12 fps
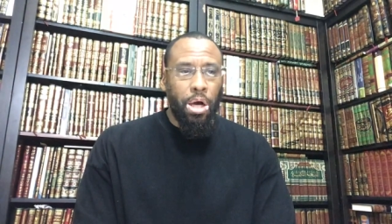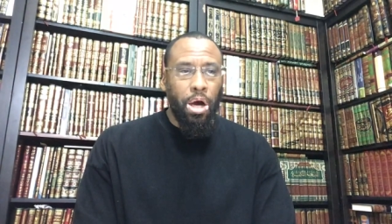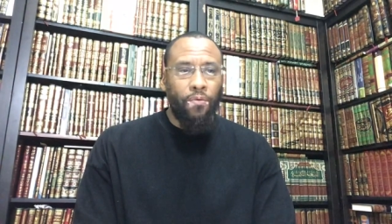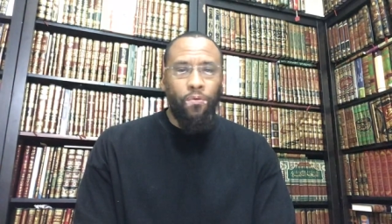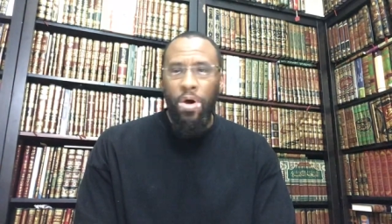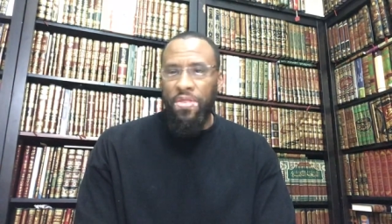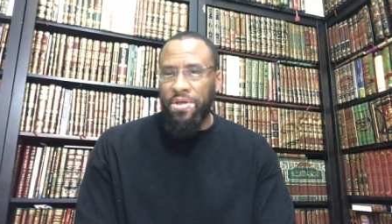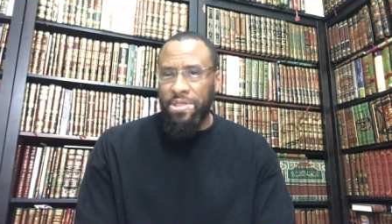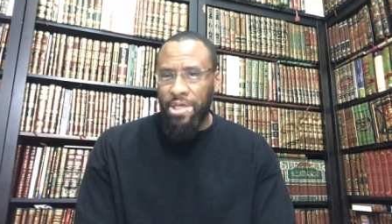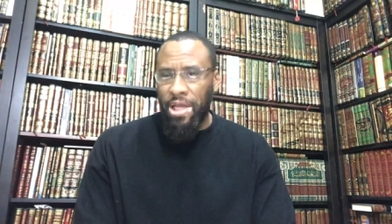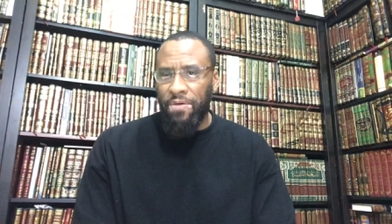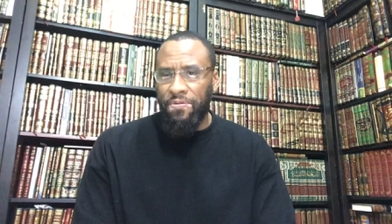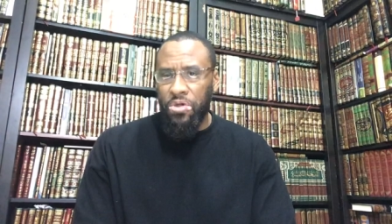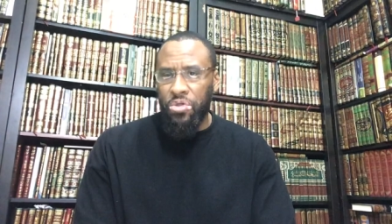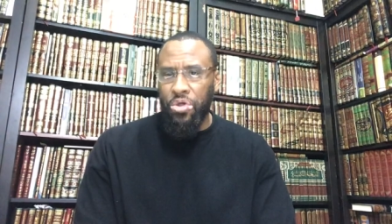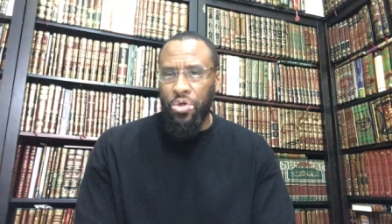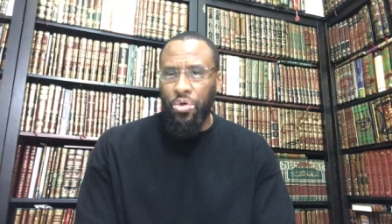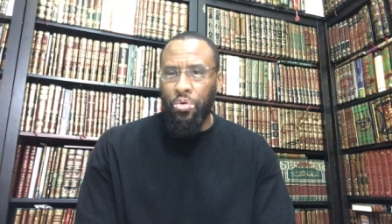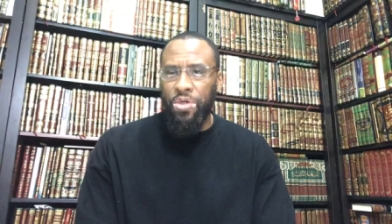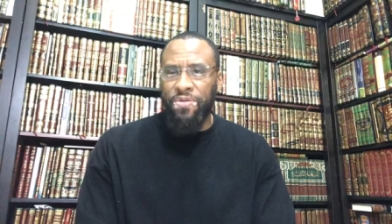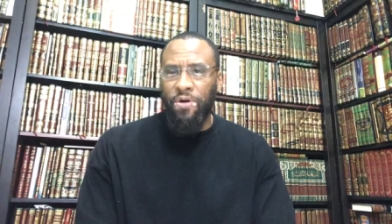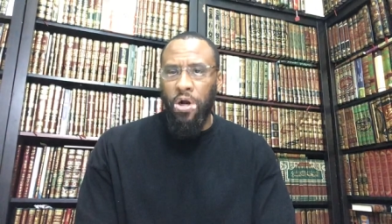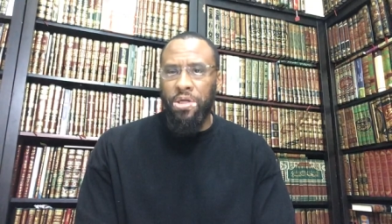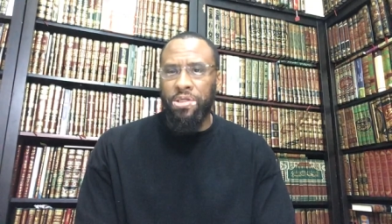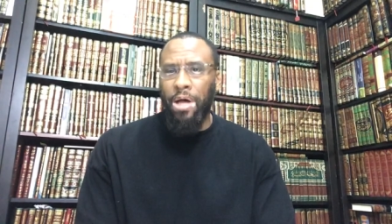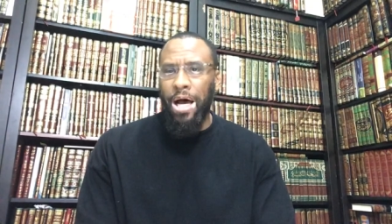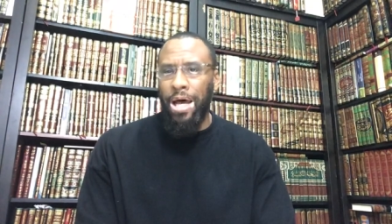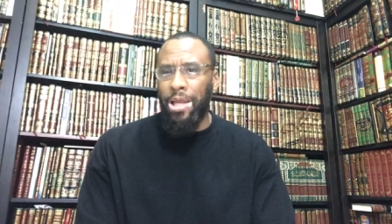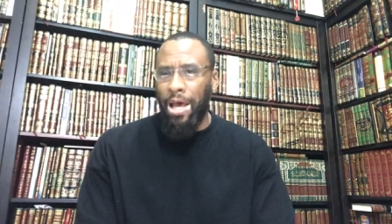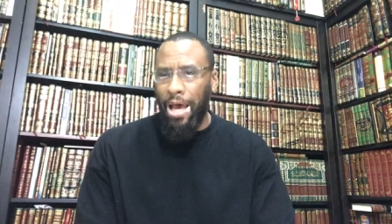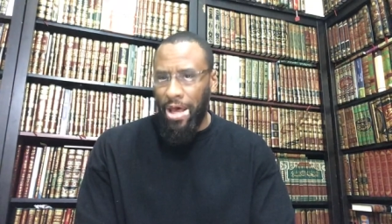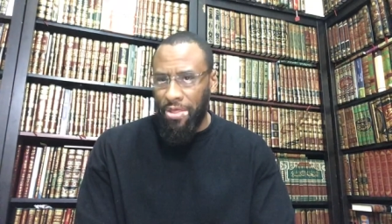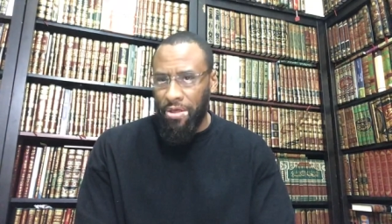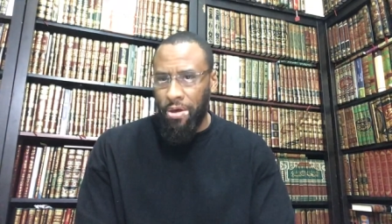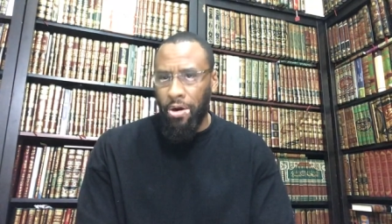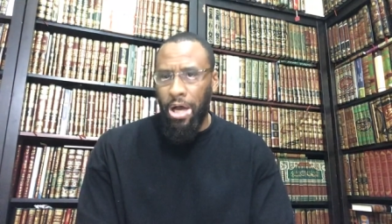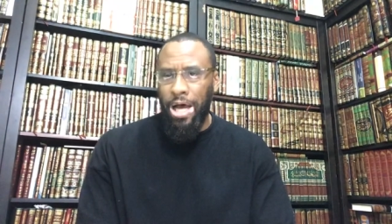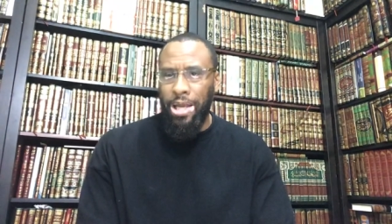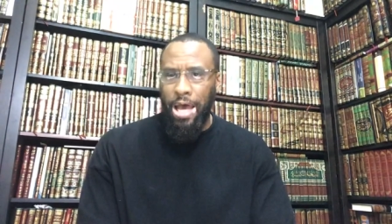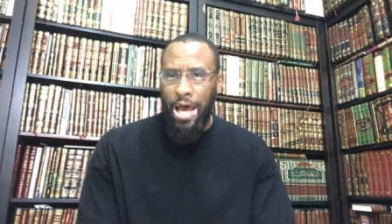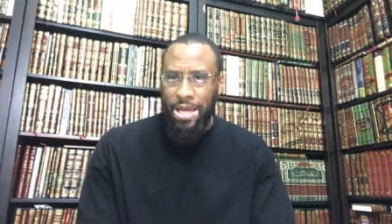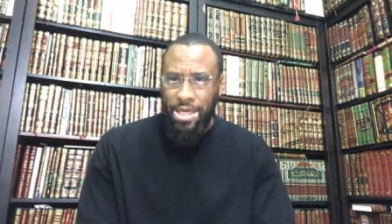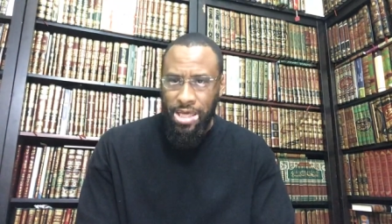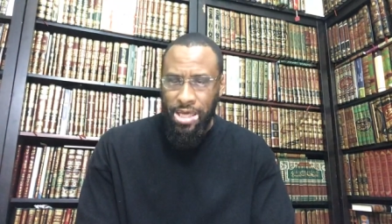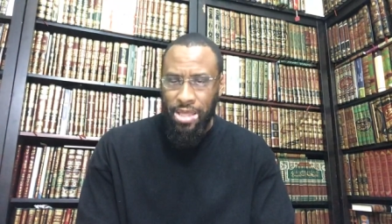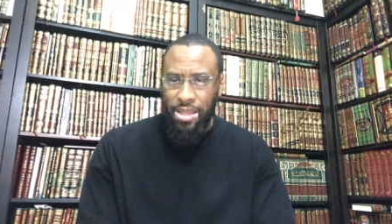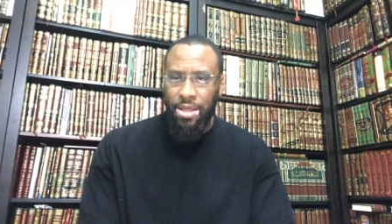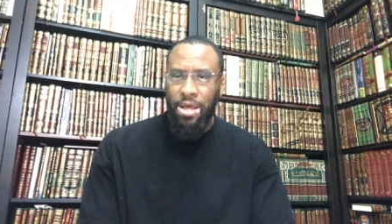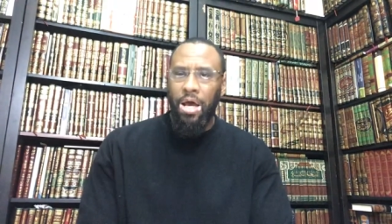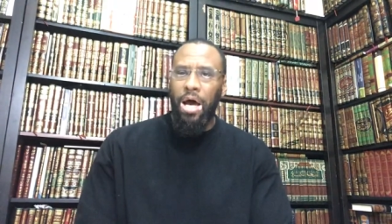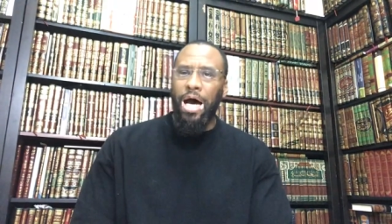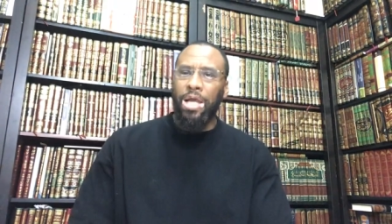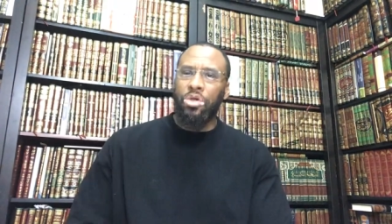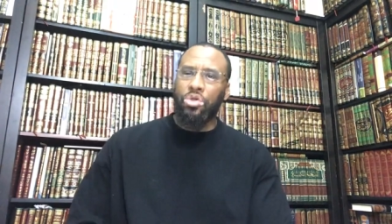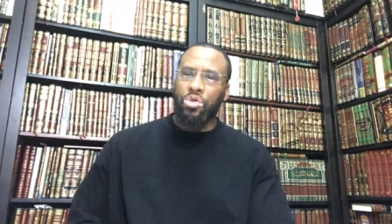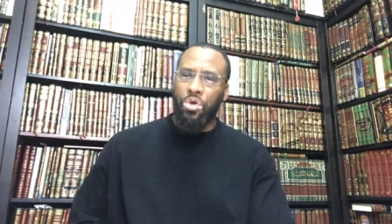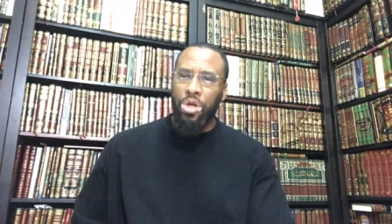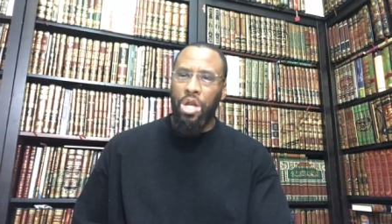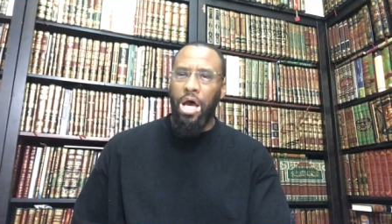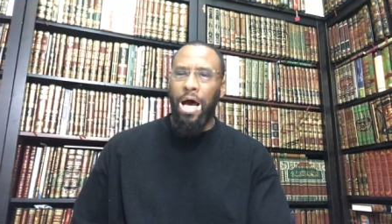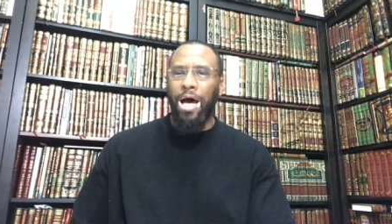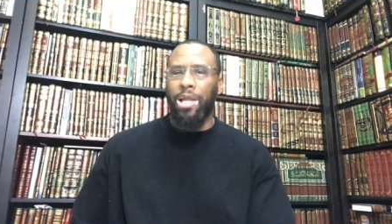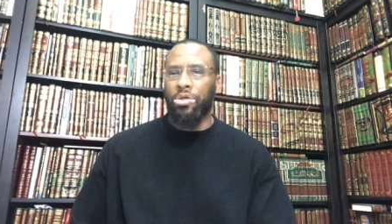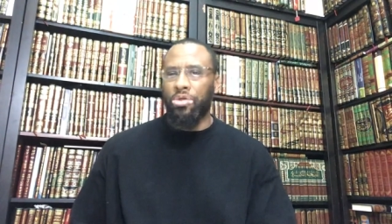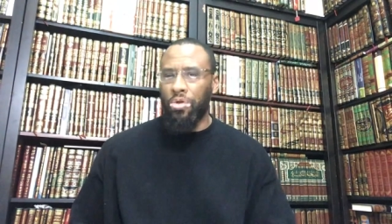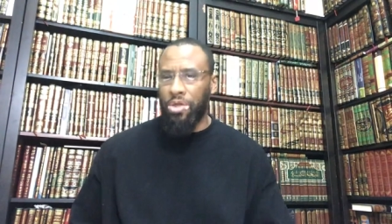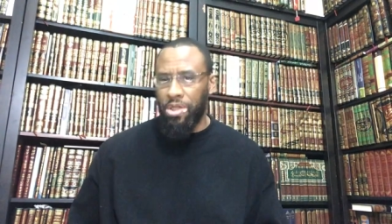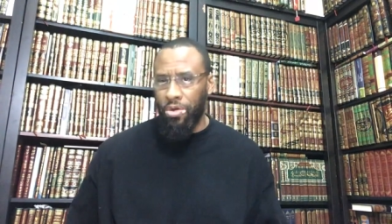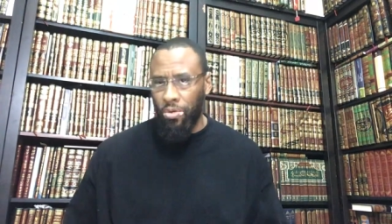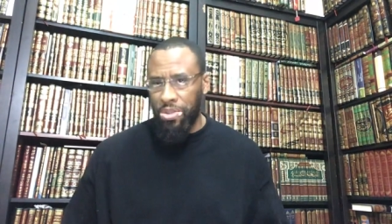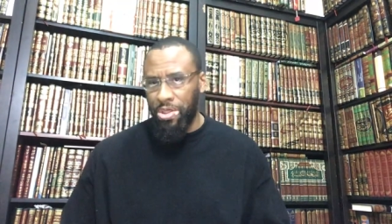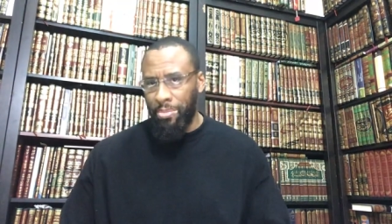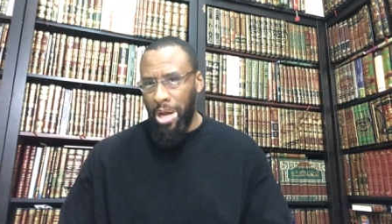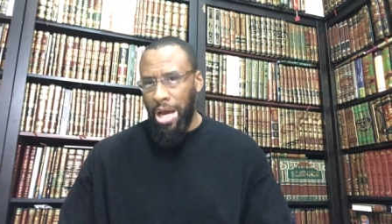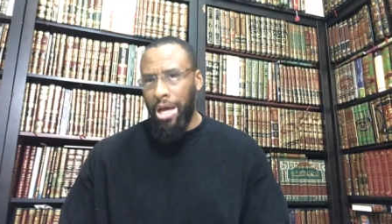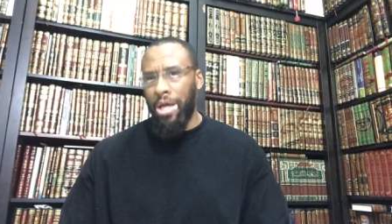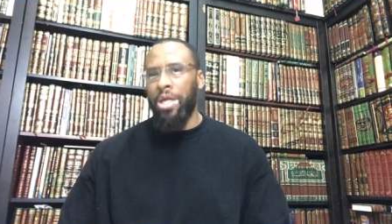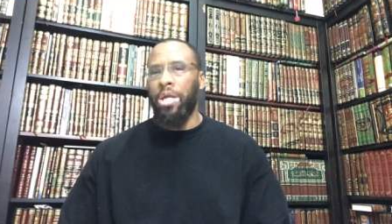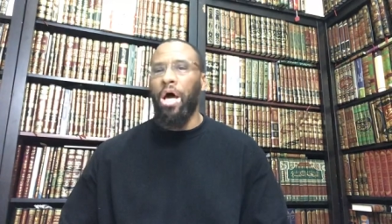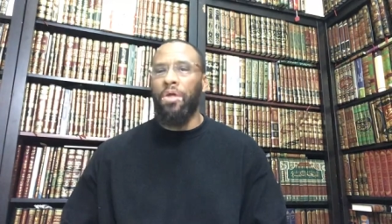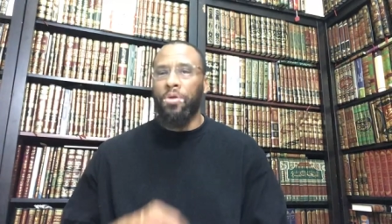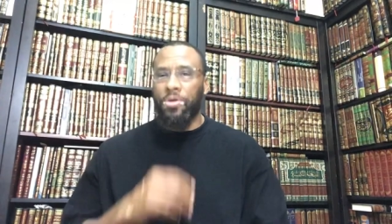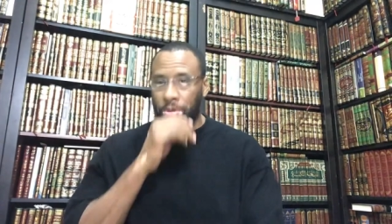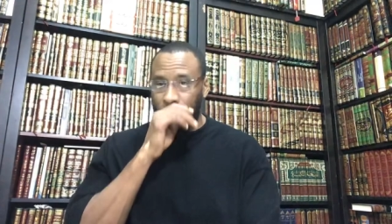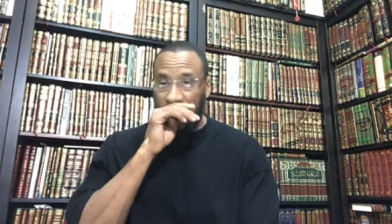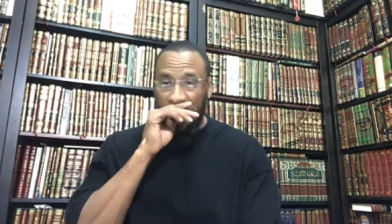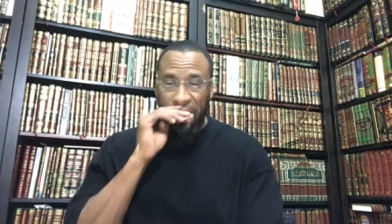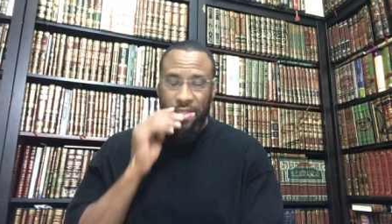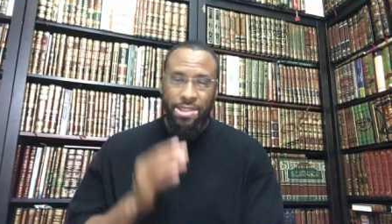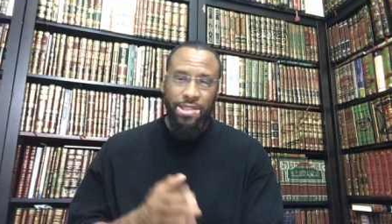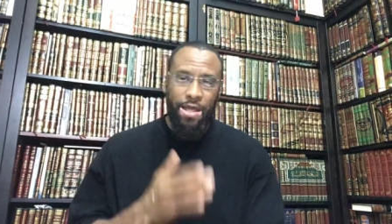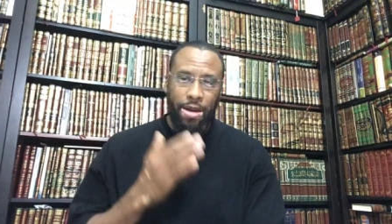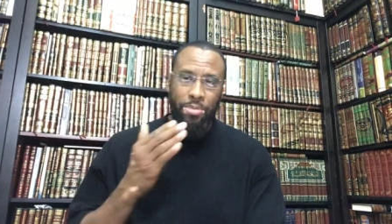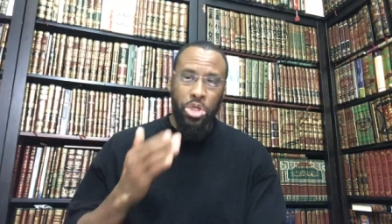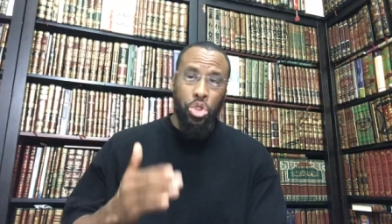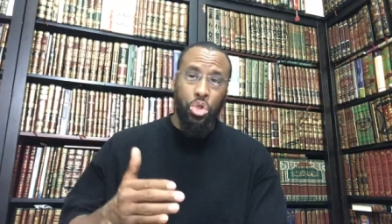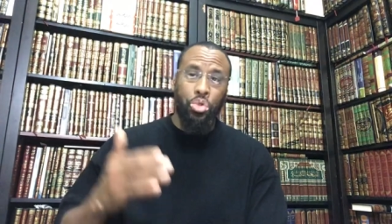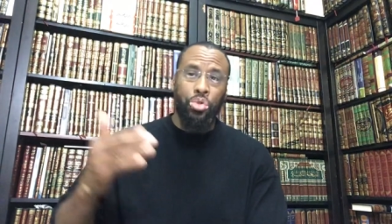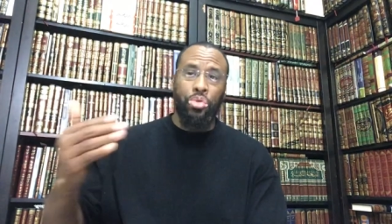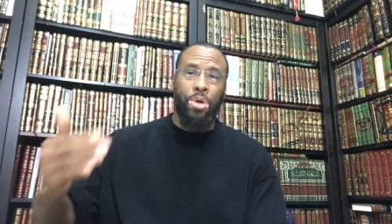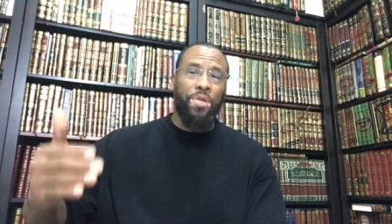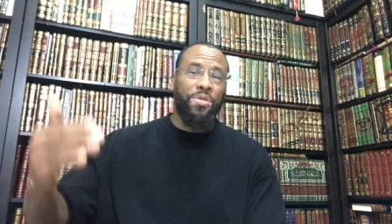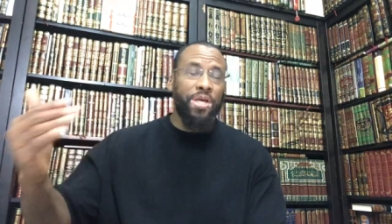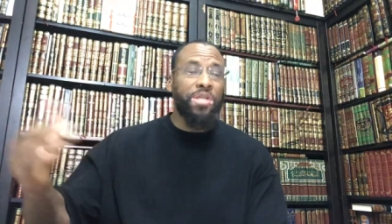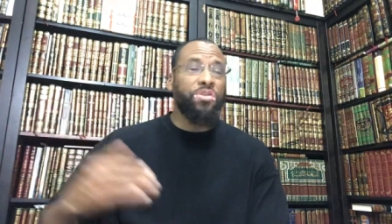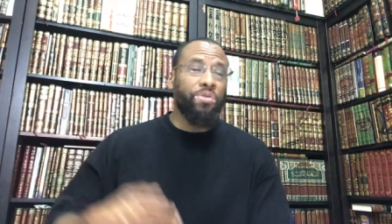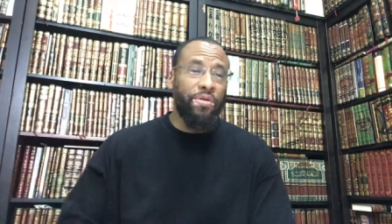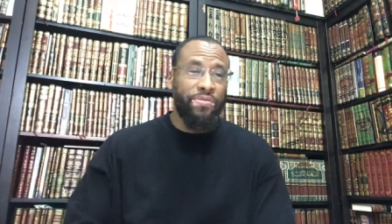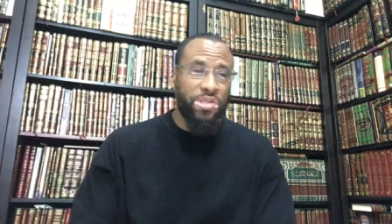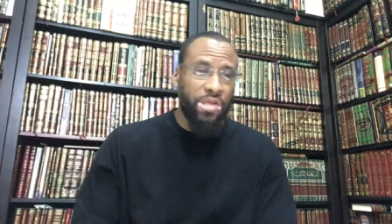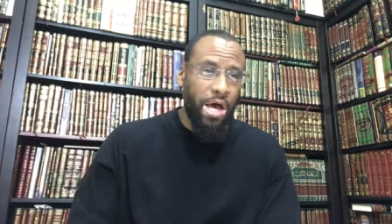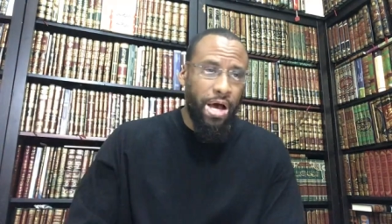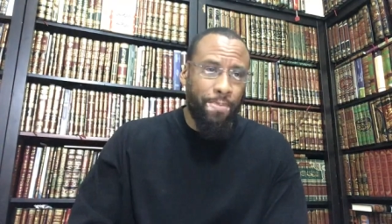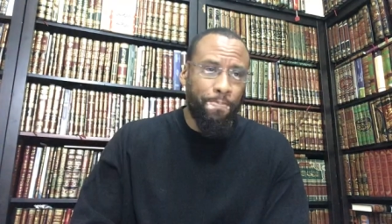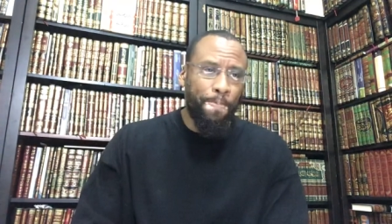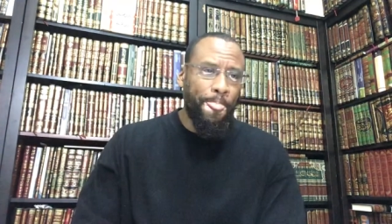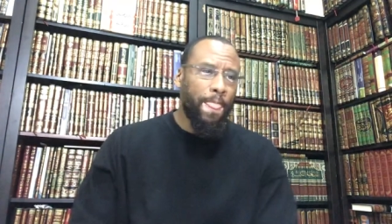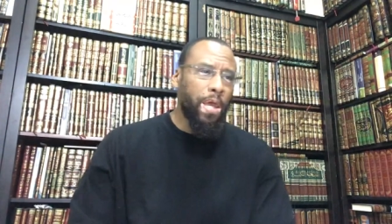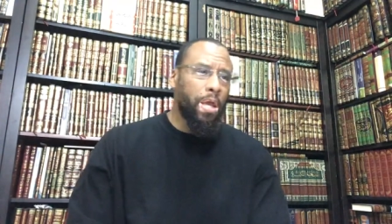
of what the Salaf used to do as far as Ahl Athar, Ahl Hadith, Ahl Sunnah, Ahl Sunnati wal Jama'ah, and other terminologies that have been used throughout the history of Islam,